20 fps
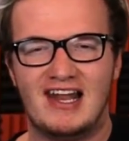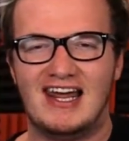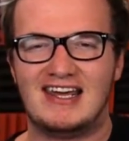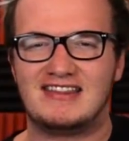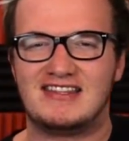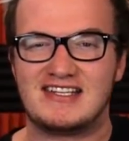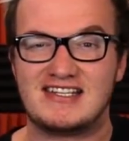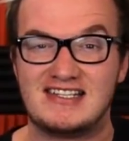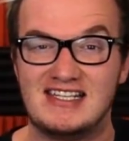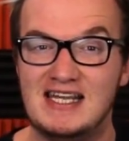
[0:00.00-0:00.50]
to
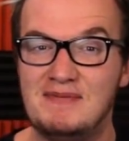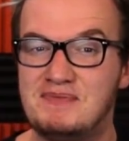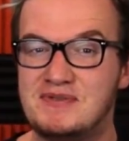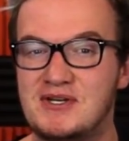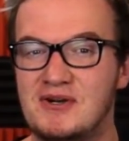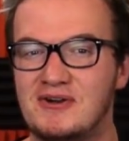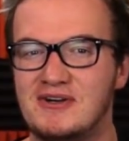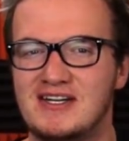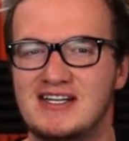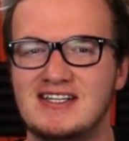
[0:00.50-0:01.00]
like the sleep
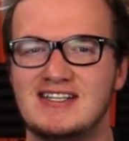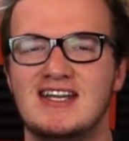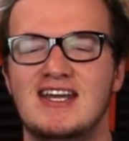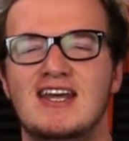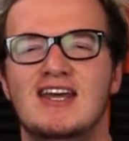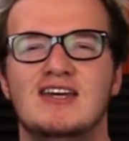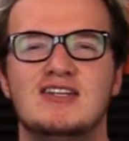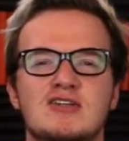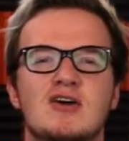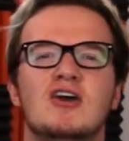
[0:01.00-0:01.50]
stories,
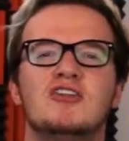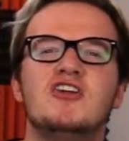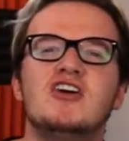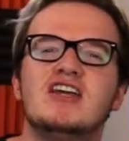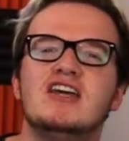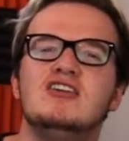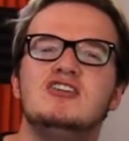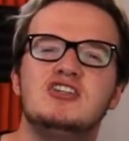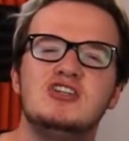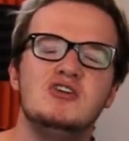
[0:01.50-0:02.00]
so I thought
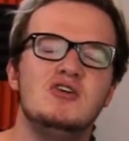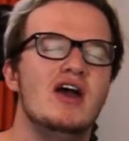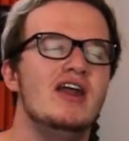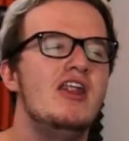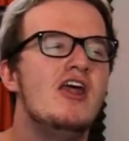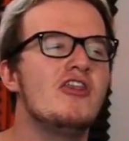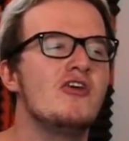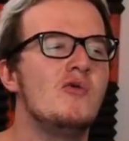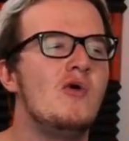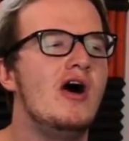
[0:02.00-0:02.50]
I'd do
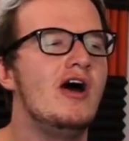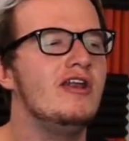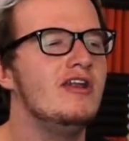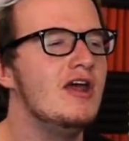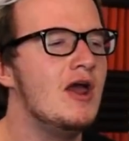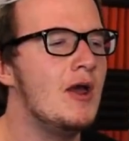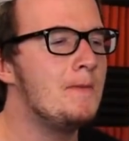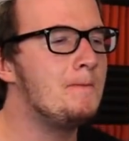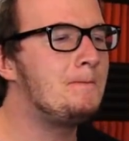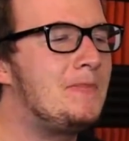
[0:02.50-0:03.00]
another
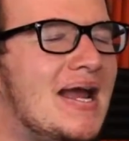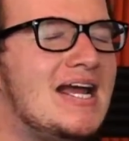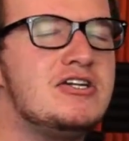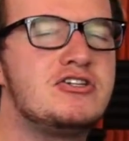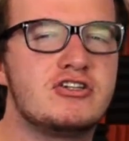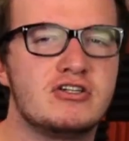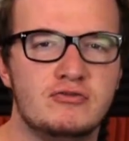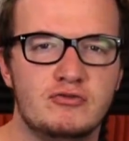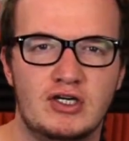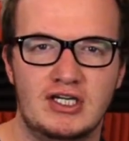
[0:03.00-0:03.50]
one
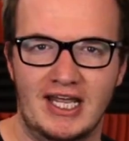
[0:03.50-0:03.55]
bedroom